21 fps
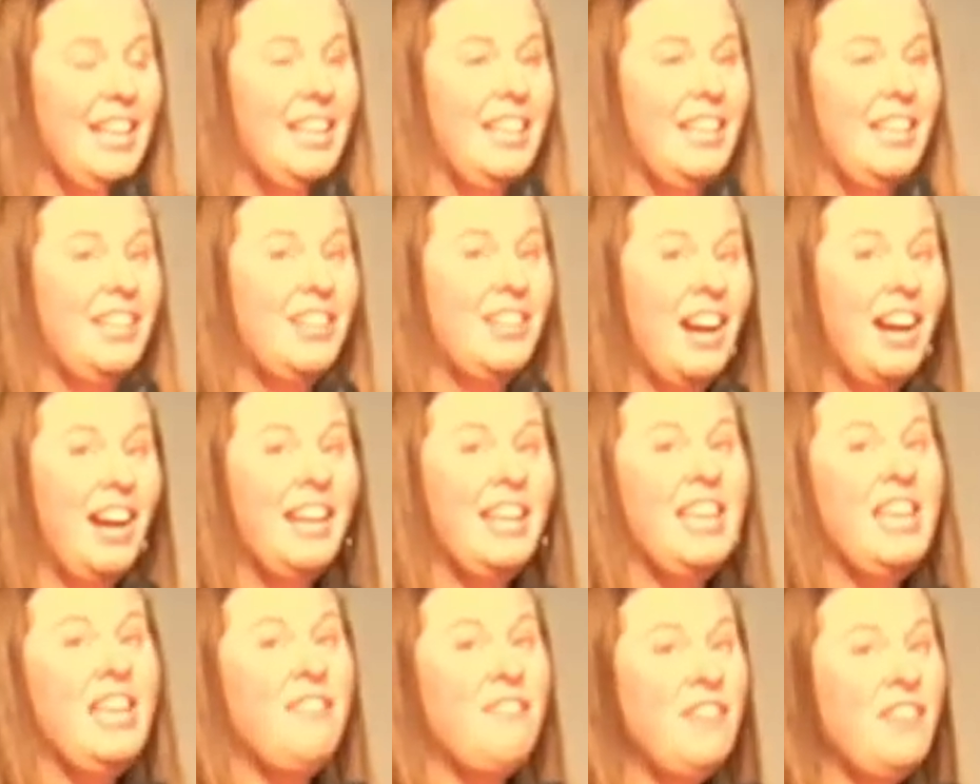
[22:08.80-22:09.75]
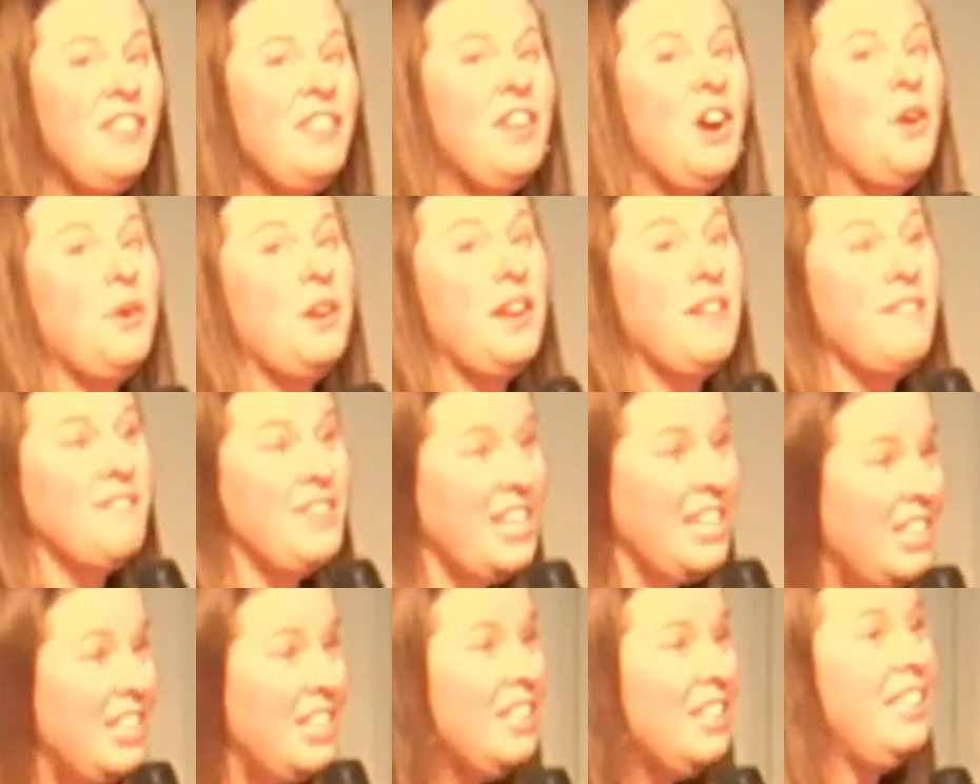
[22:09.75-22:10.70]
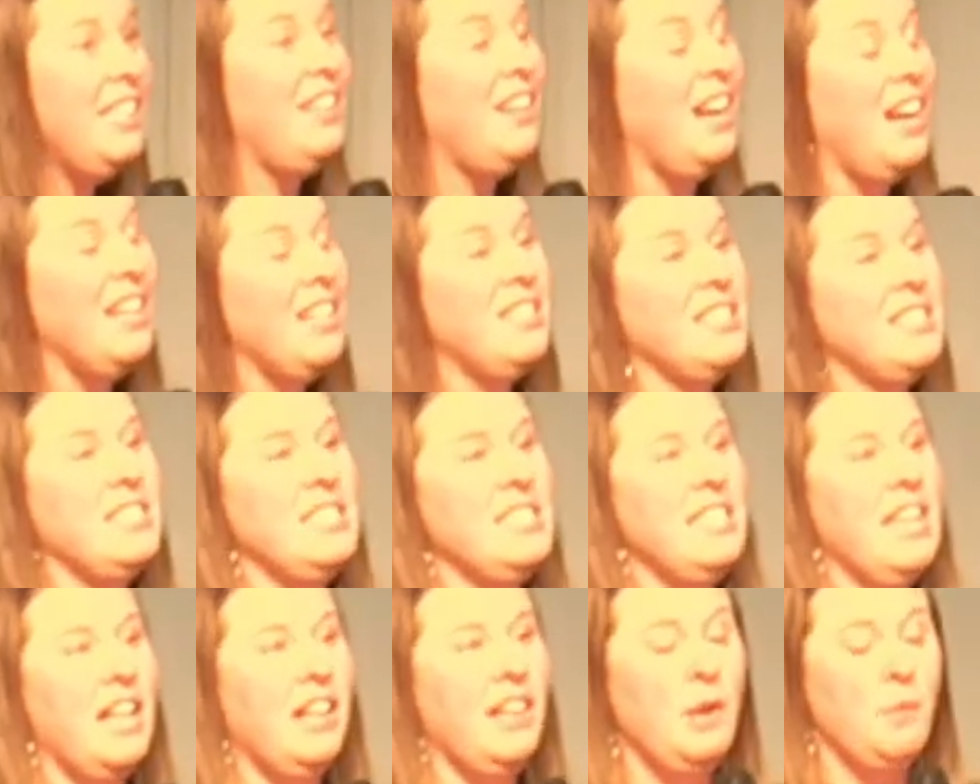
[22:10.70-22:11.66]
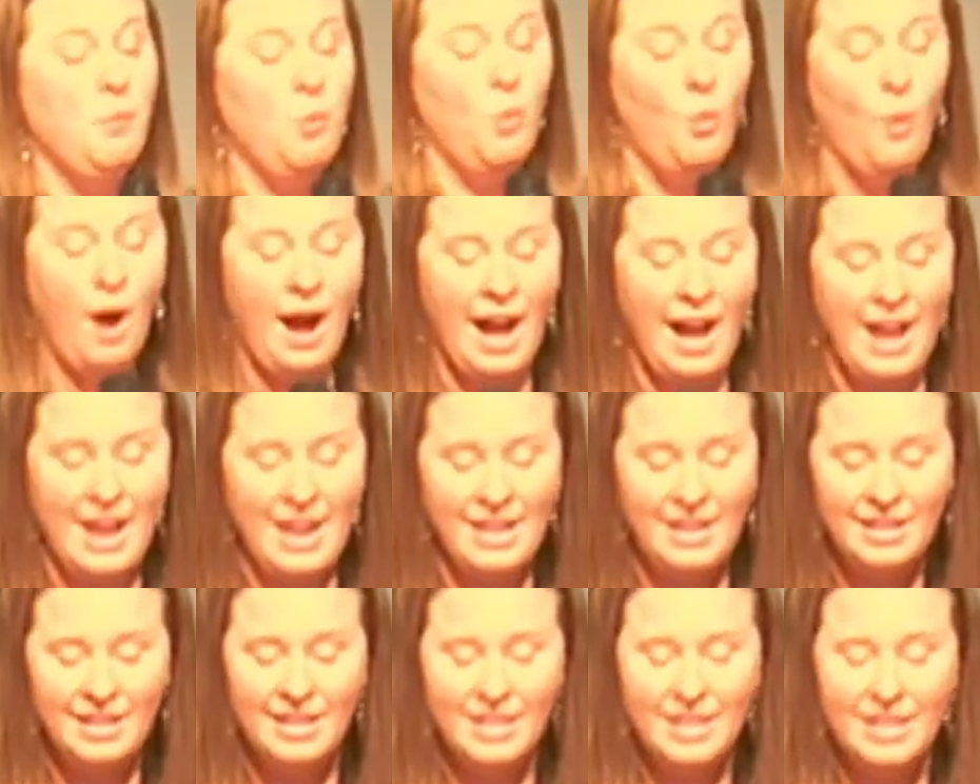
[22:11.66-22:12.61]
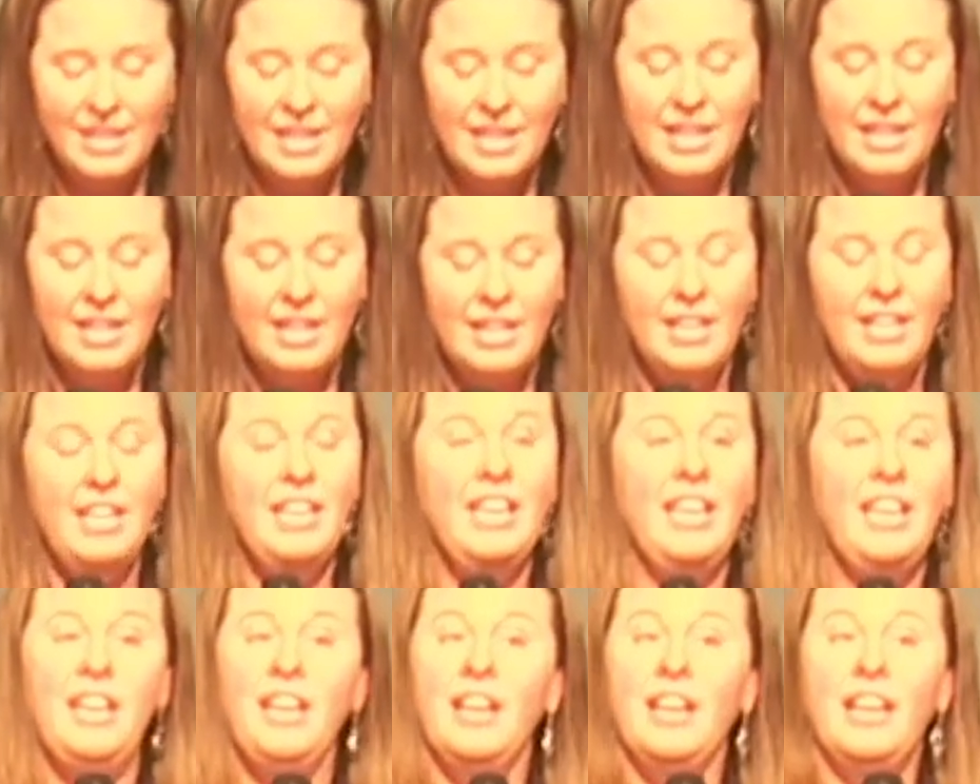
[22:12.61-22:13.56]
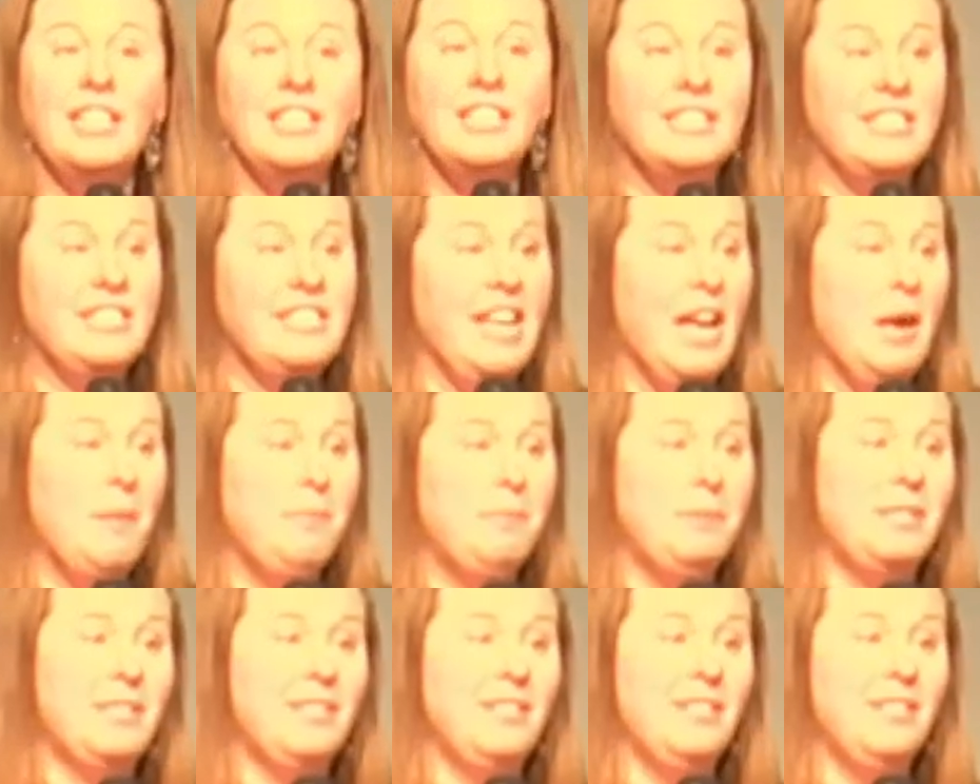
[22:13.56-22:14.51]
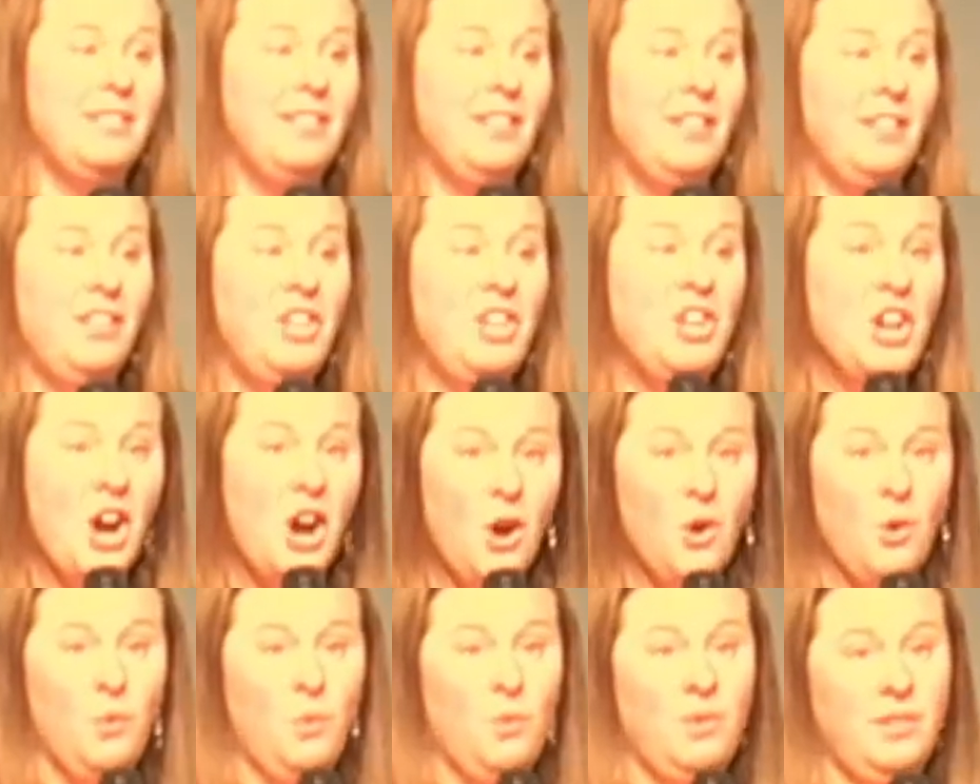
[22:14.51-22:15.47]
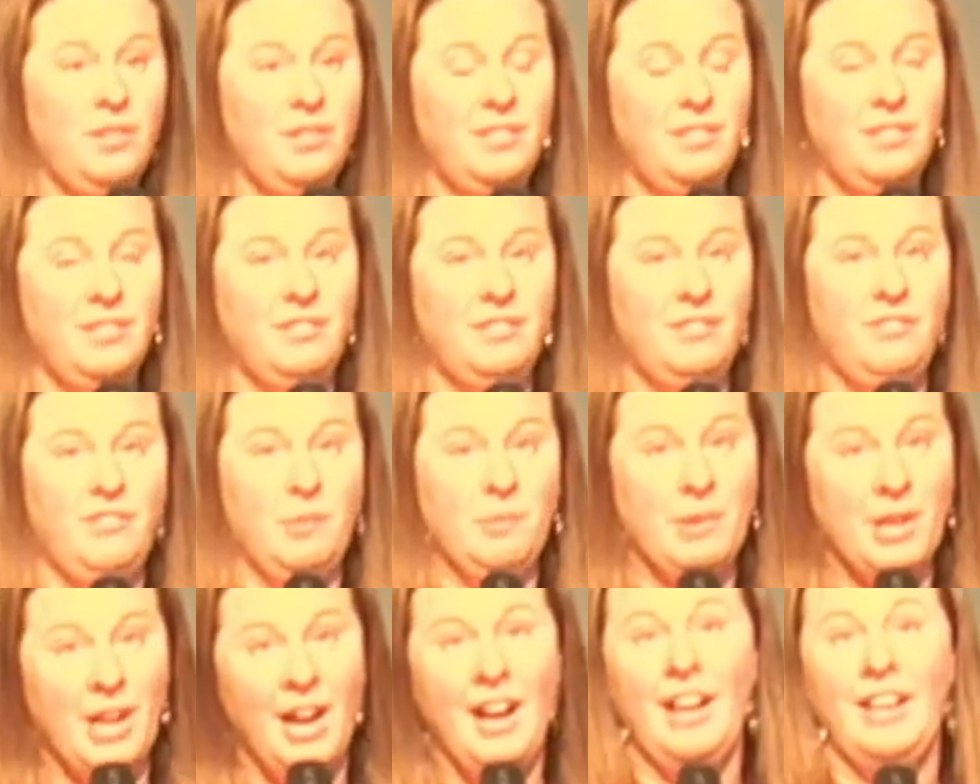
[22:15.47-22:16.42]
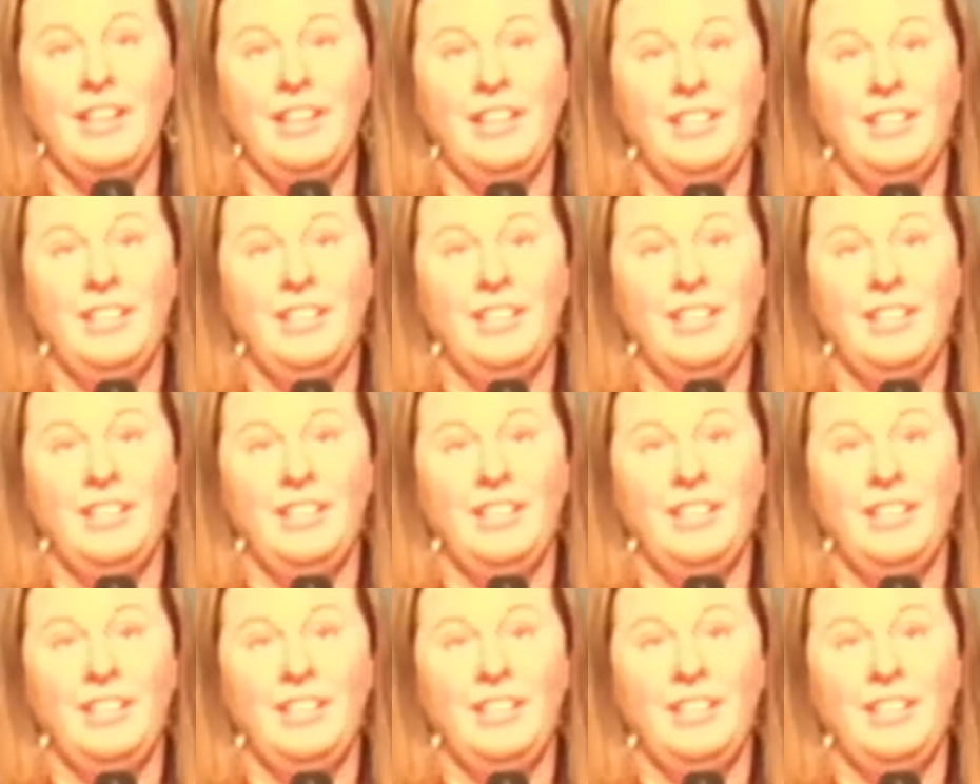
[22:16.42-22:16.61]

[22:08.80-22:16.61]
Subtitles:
God, even though conveniently God doesn't tell him why, he accepts no from God.